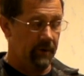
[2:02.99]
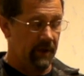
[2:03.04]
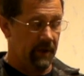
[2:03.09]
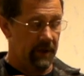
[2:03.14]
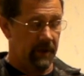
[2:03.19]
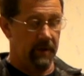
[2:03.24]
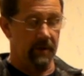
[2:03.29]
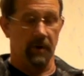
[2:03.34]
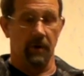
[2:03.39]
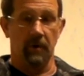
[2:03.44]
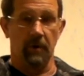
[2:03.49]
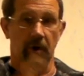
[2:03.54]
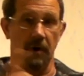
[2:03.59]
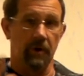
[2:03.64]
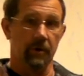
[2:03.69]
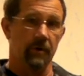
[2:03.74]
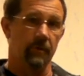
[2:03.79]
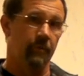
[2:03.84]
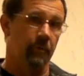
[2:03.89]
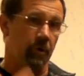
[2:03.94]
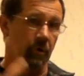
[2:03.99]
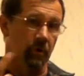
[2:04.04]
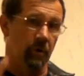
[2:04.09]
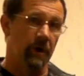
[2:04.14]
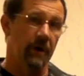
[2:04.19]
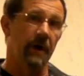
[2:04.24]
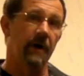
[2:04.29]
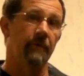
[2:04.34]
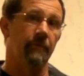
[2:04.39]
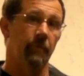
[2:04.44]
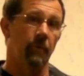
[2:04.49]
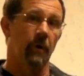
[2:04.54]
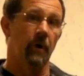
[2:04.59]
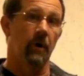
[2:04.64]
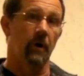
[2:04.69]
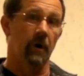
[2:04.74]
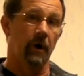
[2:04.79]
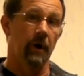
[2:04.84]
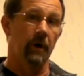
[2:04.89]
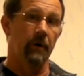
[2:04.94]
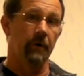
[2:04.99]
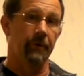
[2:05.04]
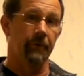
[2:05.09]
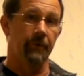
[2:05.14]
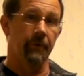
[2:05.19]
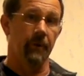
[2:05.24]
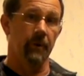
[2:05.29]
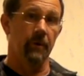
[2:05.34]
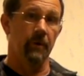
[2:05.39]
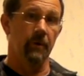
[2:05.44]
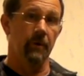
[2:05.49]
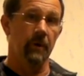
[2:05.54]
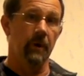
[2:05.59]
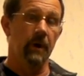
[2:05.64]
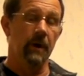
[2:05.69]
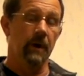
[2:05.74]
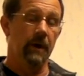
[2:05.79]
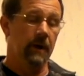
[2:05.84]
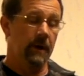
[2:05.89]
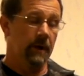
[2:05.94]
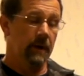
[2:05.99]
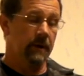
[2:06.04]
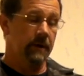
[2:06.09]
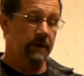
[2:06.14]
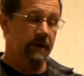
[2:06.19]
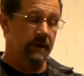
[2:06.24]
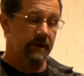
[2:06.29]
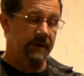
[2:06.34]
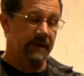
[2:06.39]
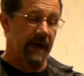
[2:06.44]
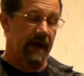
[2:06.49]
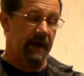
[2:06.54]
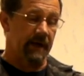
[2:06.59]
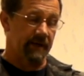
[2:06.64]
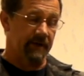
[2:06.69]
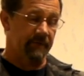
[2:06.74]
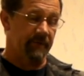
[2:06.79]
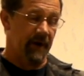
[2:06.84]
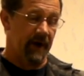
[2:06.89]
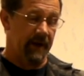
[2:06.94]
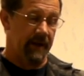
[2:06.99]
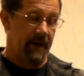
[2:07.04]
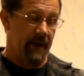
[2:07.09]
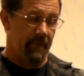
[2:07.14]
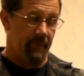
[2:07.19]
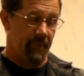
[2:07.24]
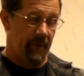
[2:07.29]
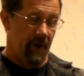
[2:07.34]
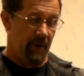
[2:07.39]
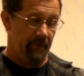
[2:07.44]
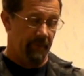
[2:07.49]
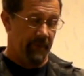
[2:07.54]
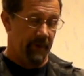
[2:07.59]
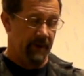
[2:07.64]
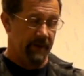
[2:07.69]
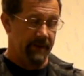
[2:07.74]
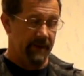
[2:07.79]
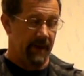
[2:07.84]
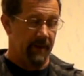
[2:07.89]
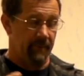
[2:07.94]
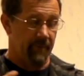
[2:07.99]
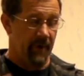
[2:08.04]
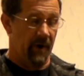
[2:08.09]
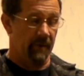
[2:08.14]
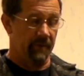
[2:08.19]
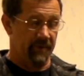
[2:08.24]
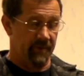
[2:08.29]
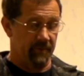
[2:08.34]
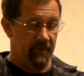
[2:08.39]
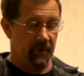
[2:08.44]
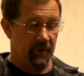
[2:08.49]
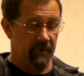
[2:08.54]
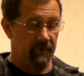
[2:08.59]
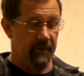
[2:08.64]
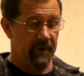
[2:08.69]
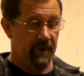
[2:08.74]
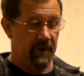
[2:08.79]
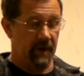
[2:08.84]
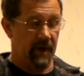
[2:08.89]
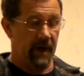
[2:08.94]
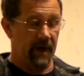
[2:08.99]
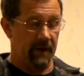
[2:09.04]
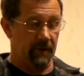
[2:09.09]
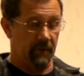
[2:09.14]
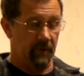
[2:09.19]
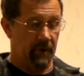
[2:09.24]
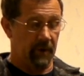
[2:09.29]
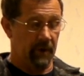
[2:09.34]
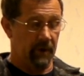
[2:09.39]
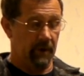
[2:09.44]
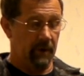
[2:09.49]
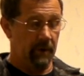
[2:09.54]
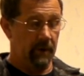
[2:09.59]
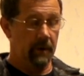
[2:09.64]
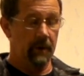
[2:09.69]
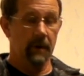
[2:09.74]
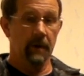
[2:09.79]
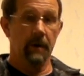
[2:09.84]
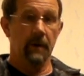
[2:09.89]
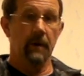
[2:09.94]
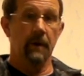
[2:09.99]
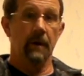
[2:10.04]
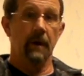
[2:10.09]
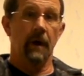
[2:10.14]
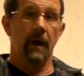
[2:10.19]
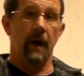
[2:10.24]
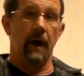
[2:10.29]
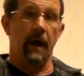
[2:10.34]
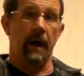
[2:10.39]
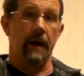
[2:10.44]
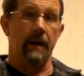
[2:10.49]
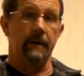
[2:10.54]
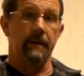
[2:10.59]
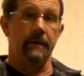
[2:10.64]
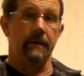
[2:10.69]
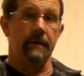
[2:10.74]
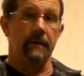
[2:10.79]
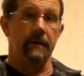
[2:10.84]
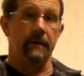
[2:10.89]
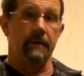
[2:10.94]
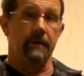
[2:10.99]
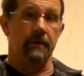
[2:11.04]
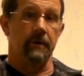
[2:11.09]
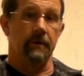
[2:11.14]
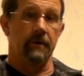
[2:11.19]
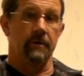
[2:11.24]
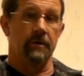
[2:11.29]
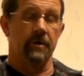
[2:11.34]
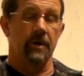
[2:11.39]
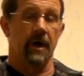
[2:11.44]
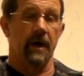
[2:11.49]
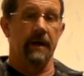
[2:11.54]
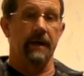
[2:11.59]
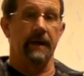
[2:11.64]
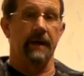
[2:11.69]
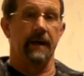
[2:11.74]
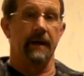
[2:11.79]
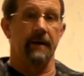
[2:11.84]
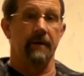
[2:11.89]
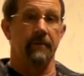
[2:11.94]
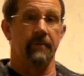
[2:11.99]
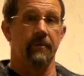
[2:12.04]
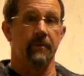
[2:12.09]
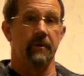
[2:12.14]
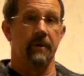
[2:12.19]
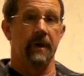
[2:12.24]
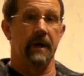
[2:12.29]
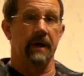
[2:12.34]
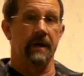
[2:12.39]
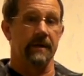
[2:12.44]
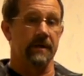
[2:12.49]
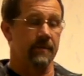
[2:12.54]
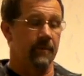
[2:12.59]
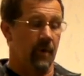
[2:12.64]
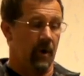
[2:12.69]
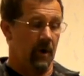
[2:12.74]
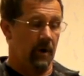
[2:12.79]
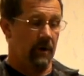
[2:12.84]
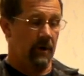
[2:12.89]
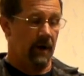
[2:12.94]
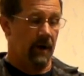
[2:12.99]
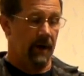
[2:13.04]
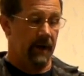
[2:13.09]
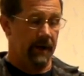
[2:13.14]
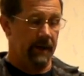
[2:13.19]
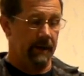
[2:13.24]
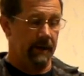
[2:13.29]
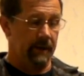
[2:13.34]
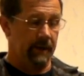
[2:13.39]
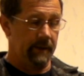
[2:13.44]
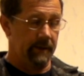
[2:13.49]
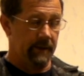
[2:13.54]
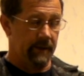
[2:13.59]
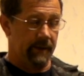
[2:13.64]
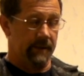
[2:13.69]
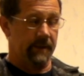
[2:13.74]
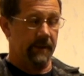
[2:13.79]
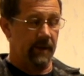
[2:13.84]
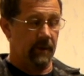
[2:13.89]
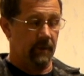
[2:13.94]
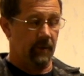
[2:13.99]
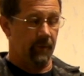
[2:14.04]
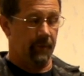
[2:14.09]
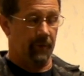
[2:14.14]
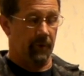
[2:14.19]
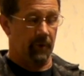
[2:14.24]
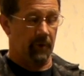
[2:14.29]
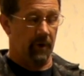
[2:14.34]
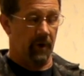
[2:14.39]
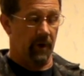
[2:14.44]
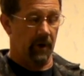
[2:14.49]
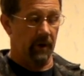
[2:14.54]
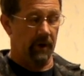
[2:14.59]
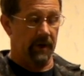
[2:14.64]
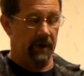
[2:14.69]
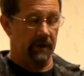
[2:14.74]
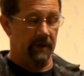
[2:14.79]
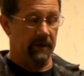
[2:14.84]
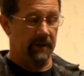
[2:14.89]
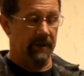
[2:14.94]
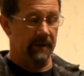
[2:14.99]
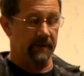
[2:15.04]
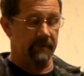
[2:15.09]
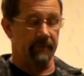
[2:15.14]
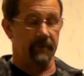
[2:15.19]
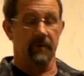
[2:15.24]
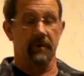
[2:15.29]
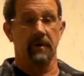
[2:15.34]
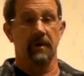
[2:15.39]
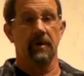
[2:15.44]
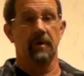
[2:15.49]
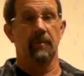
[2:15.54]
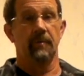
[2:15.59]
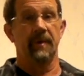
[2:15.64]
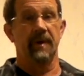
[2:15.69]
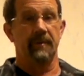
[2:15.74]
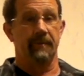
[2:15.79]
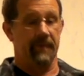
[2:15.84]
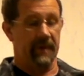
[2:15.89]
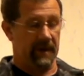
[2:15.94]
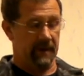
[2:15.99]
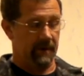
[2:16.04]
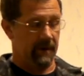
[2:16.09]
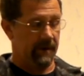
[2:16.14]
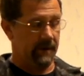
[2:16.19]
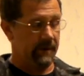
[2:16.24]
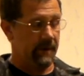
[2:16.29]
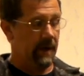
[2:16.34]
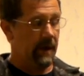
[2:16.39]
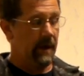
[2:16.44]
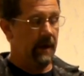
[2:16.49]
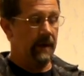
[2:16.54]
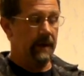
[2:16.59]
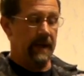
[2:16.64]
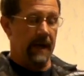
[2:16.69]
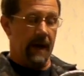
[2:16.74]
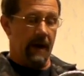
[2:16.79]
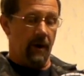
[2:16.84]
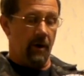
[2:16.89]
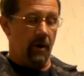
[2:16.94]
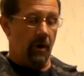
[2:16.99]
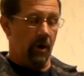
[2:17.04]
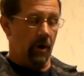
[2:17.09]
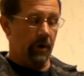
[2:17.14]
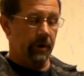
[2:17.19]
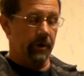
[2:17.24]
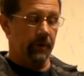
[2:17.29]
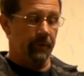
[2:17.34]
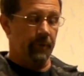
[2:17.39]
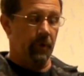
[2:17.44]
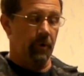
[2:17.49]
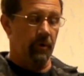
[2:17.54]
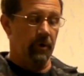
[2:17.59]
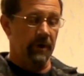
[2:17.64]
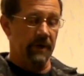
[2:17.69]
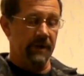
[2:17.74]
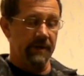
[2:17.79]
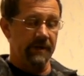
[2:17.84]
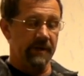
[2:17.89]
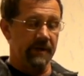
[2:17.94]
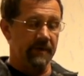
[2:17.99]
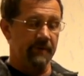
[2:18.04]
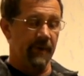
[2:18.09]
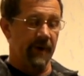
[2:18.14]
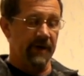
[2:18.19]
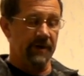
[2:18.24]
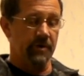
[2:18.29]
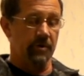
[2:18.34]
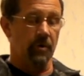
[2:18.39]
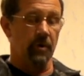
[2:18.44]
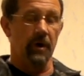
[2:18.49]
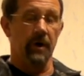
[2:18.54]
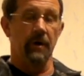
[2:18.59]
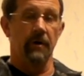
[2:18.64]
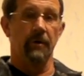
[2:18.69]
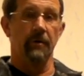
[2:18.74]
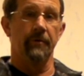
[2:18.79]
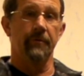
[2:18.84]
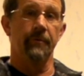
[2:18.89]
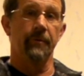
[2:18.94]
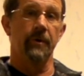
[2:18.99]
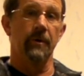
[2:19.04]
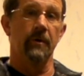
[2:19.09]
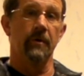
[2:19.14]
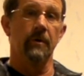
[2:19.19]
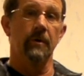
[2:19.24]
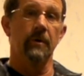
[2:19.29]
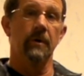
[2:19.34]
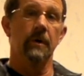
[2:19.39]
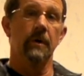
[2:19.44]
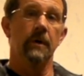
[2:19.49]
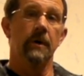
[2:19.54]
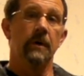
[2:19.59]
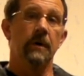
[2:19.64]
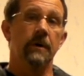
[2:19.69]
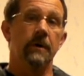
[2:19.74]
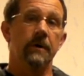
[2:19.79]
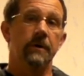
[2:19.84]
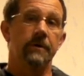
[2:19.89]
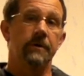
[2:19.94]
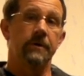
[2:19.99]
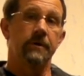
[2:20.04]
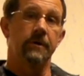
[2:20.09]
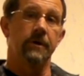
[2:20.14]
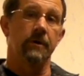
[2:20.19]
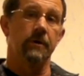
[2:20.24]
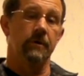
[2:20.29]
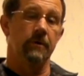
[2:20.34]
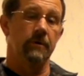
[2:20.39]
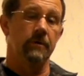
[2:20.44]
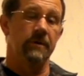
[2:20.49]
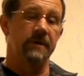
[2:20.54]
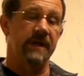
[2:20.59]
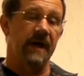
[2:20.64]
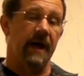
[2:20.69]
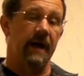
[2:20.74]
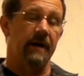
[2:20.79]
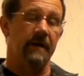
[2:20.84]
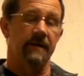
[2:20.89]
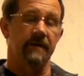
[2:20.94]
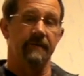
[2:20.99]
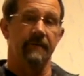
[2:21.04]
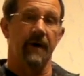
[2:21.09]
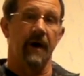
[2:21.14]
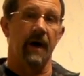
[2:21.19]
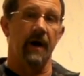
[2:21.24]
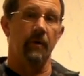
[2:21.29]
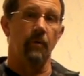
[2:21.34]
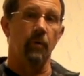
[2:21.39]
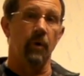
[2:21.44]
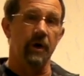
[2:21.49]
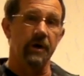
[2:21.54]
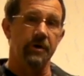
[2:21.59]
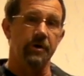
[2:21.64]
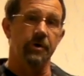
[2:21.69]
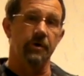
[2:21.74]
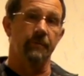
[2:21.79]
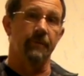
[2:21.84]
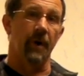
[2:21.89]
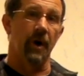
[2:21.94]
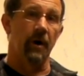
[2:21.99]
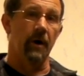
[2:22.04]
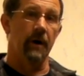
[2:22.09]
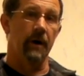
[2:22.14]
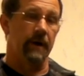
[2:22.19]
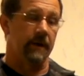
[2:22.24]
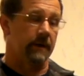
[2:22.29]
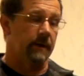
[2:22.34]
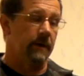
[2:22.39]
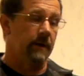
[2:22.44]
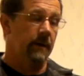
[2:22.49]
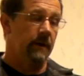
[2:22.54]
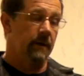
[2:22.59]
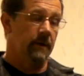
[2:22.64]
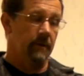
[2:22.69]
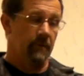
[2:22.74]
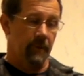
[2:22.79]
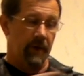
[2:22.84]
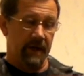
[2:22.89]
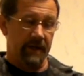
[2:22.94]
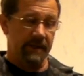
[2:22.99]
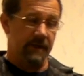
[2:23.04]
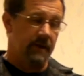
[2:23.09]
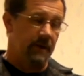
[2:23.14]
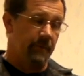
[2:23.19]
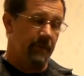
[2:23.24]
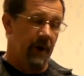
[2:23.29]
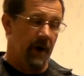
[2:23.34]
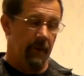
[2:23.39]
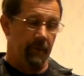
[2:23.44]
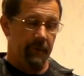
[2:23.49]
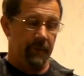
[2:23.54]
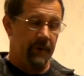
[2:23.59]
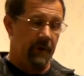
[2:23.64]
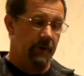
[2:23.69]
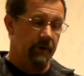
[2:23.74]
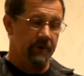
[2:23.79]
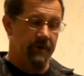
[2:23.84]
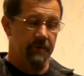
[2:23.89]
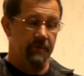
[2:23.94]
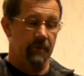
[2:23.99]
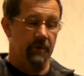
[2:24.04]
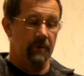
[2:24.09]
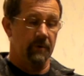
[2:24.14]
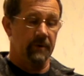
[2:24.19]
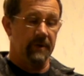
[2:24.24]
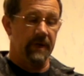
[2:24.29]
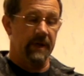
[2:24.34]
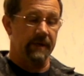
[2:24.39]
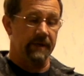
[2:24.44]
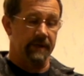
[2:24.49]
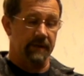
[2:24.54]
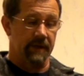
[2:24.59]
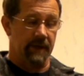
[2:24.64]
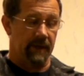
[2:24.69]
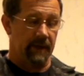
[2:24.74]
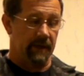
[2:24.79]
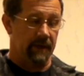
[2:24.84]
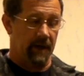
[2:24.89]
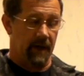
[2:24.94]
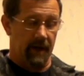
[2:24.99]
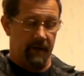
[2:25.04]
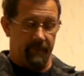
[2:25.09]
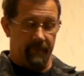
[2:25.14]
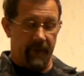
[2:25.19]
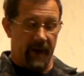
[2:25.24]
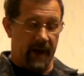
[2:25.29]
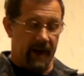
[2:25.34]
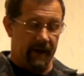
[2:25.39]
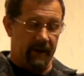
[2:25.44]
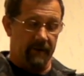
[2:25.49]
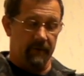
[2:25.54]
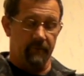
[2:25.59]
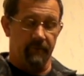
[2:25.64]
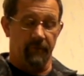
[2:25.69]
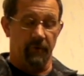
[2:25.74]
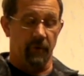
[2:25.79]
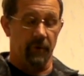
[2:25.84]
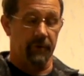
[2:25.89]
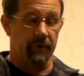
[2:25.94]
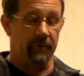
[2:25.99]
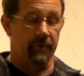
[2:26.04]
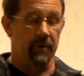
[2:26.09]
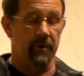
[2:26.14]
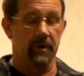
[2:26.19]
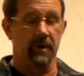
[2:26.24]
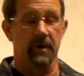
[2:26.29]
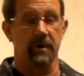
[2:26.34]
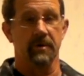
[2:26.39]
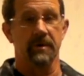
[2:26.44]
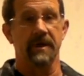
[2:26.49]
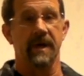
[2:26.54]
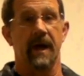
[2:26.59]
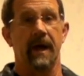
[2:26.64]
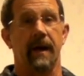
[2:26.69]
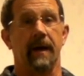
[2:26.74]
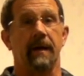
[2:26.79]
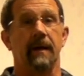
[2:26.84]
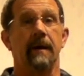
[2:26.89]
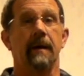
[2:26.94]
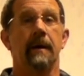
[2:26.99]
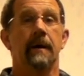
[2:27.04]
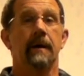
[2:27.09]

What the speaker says: you can no longer pull enough oil through to satisfy that pump because that pump's moving a lot of oil and you're trying to get it through that small line. This thing will prolong it at least for a little bit because now all you're pulling is as much oil through to satisfy what you're burning. The rest of the pump goes through this thing, not back and forth through to your tank.